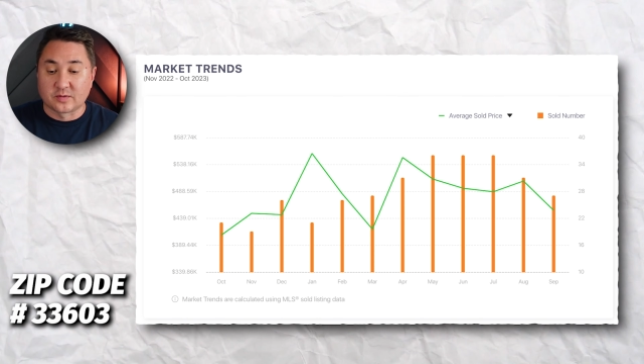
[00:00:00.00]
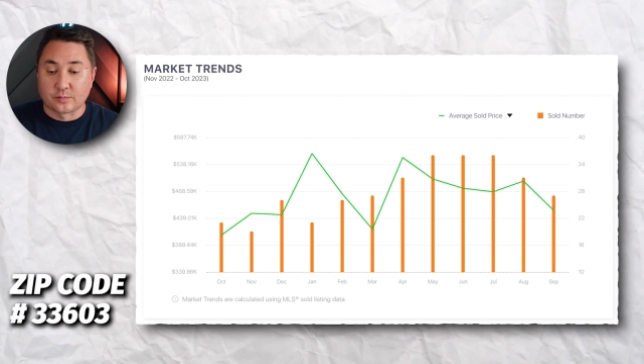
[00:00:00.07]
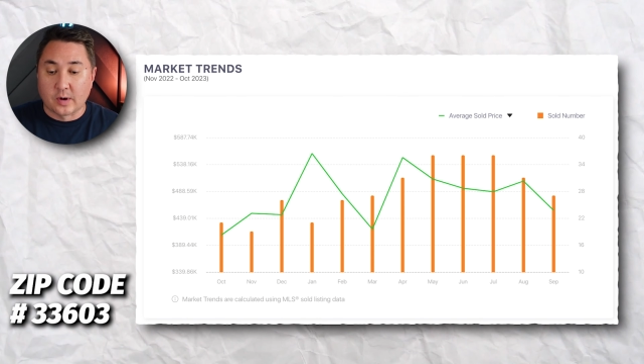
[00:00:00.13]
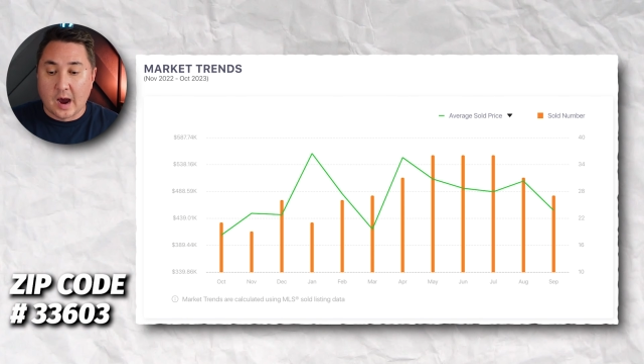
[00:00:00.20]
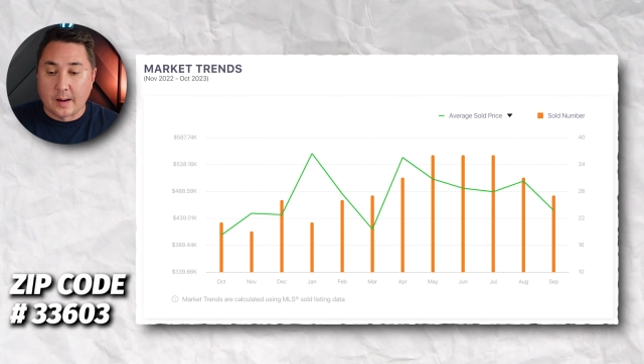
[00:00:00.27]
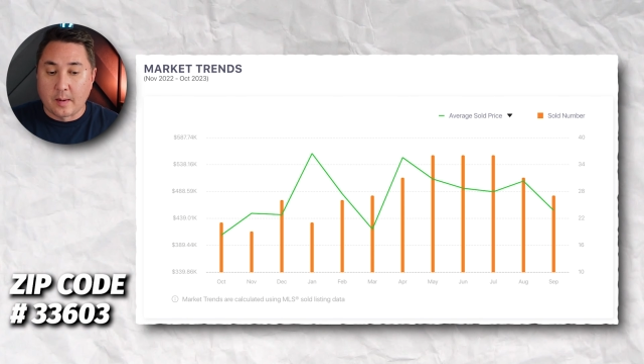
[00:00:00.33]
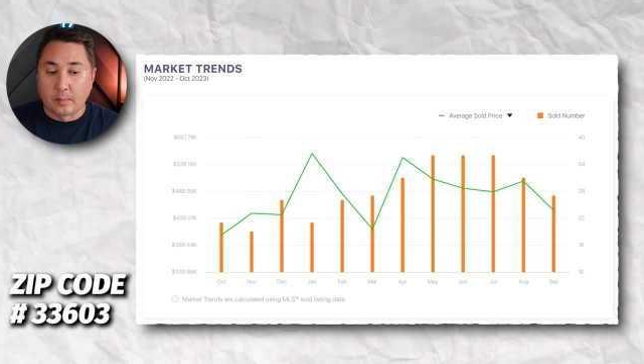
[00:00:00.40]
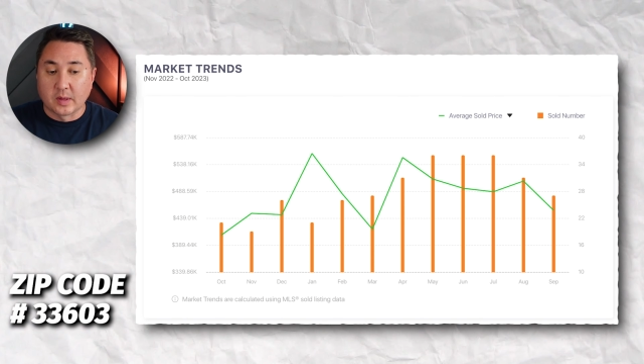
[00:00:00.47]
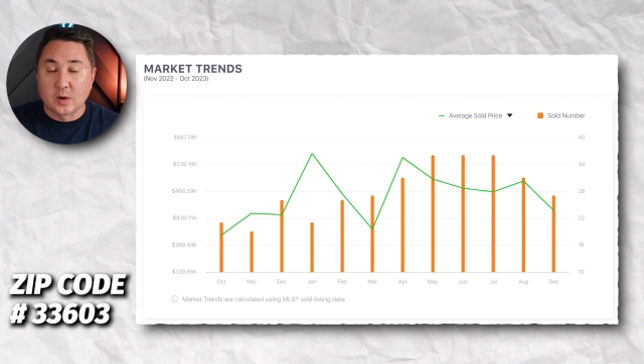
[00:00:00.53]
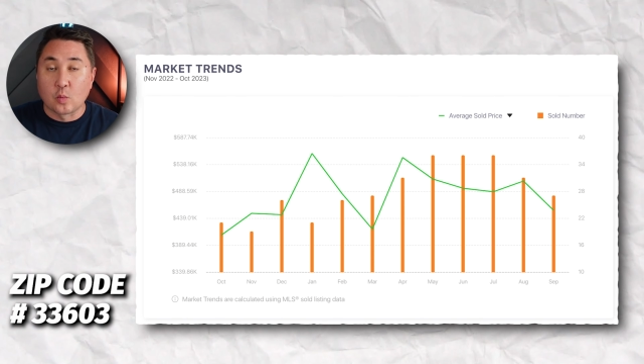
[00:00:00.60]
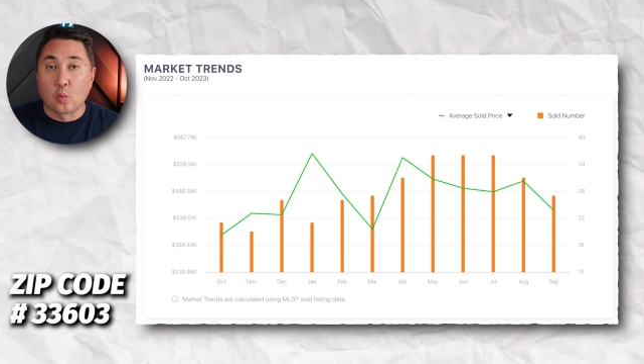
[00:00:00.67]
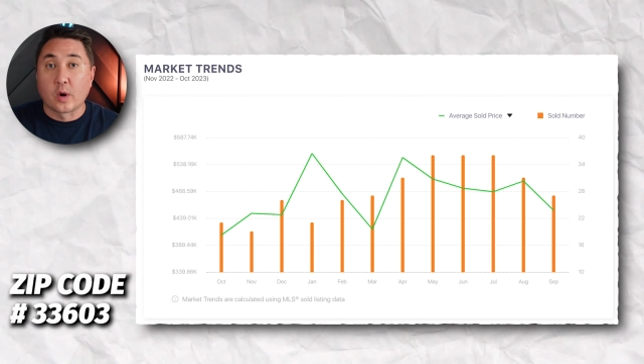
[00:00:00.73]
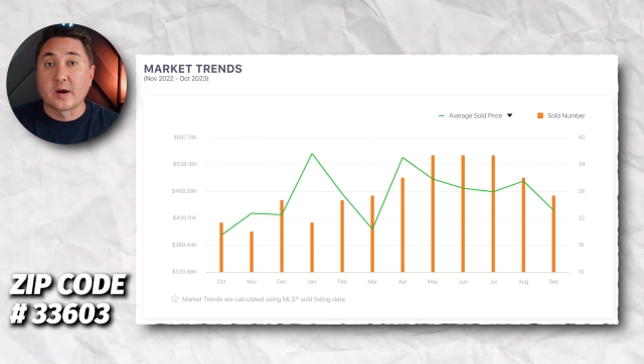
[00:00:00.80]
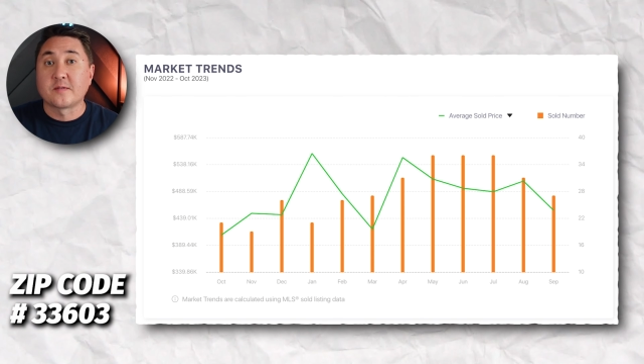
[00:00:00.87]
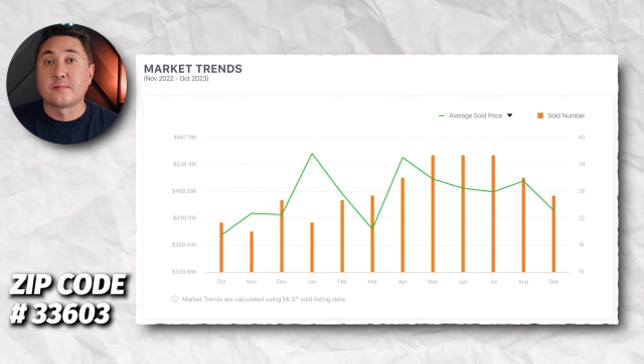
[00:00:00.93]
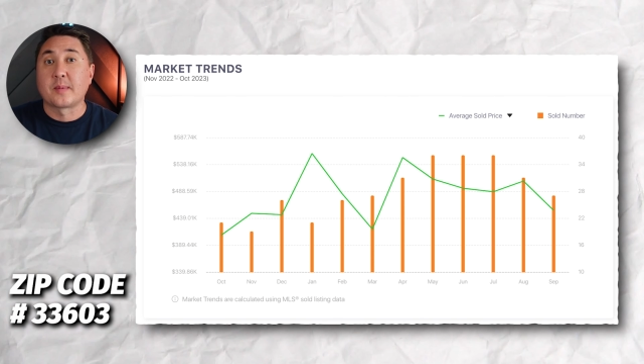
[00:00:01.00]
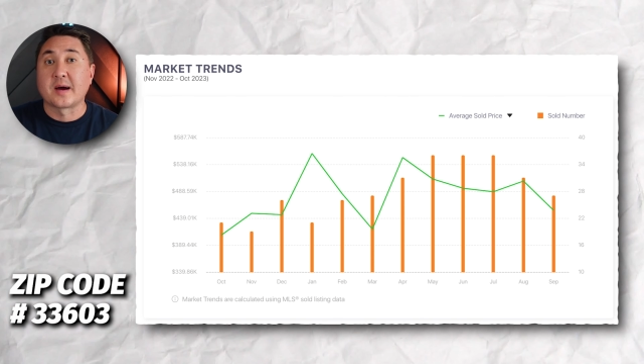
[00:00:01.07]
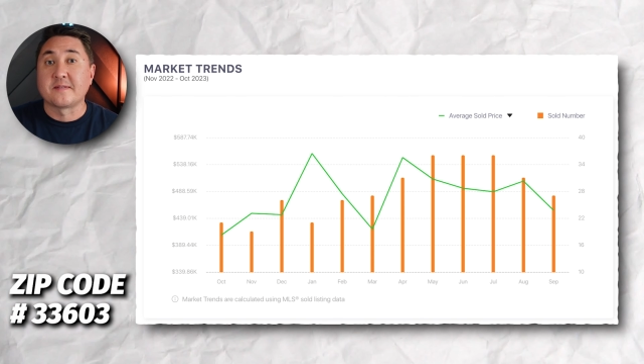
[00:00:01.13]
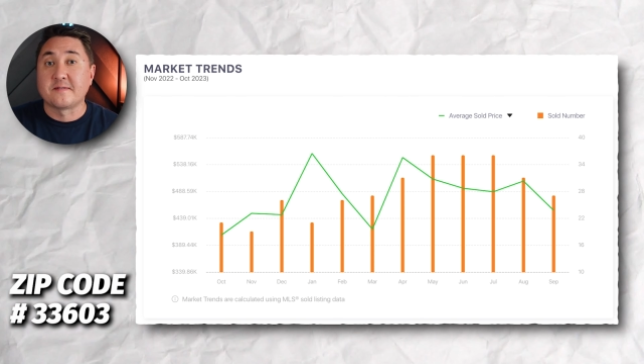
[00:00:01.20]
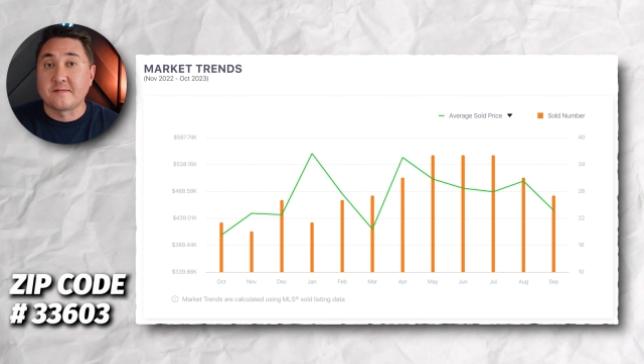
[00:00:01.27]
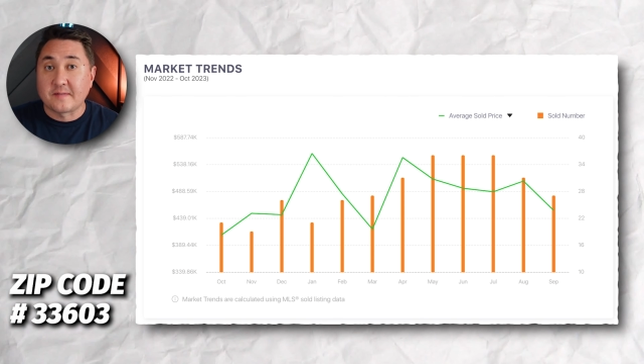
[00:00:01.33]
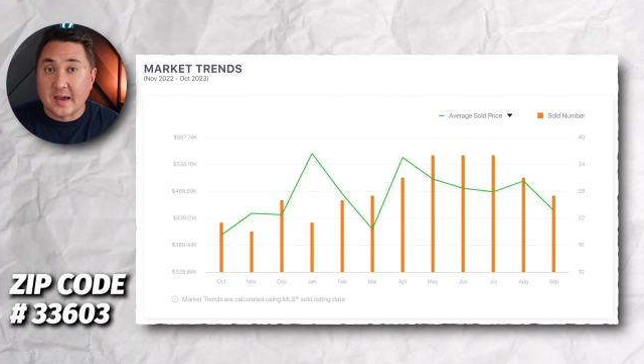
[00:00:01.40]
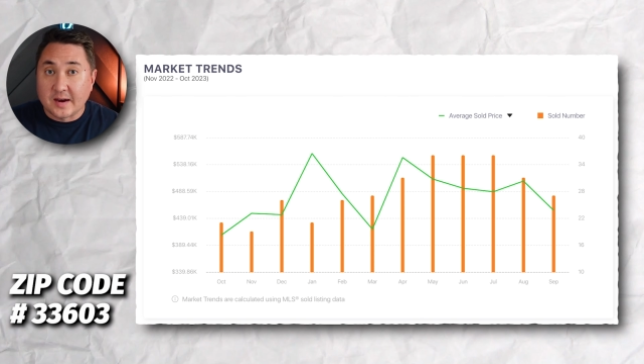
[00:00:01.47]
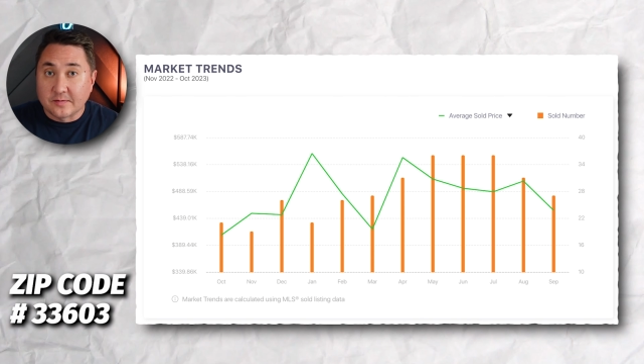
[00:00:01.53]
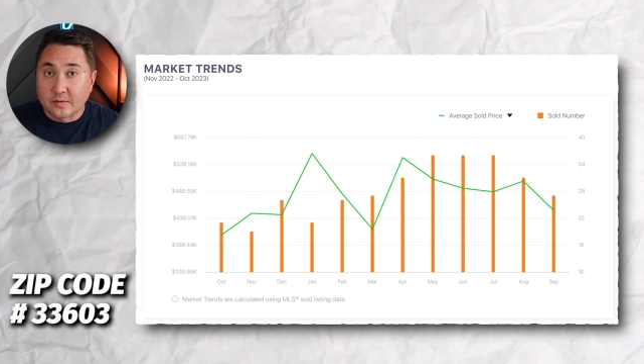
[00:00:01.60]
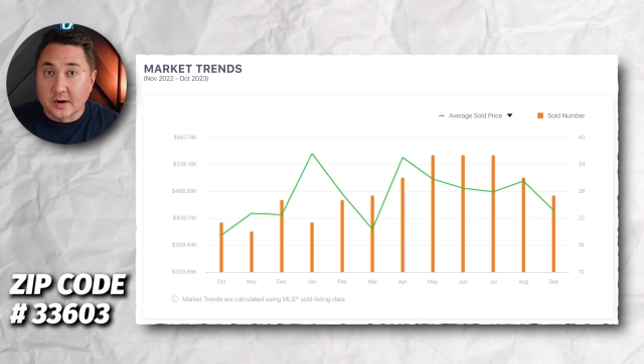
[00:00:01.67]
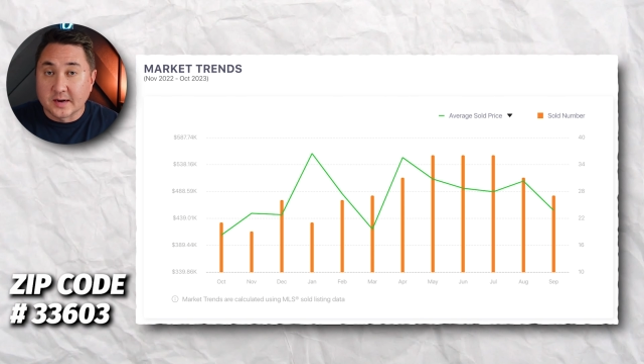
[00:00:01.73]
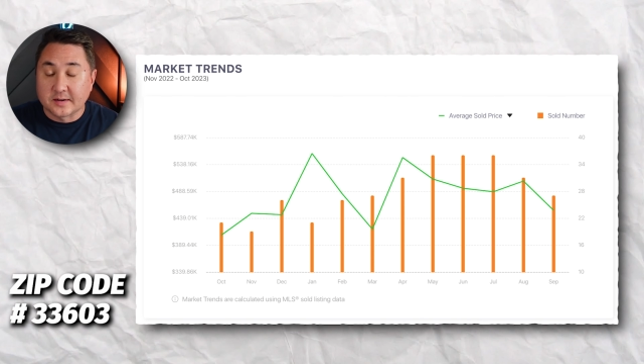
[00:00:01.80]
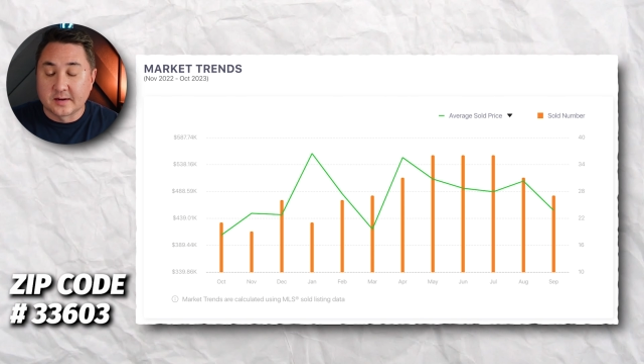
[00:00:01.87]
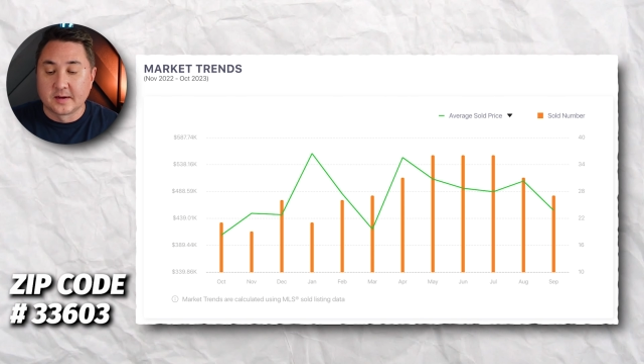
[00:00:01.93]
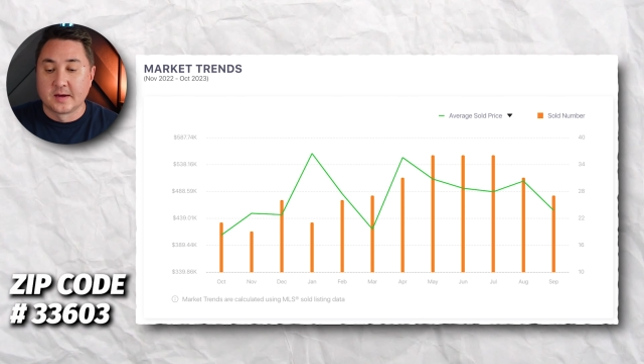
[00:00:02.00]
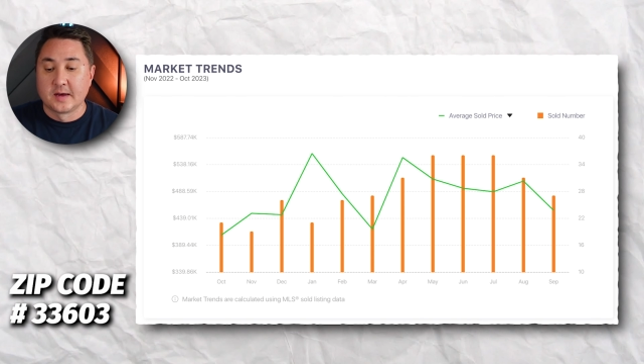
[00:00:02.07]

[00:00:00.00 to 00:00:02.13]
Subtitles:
probably one of my favorite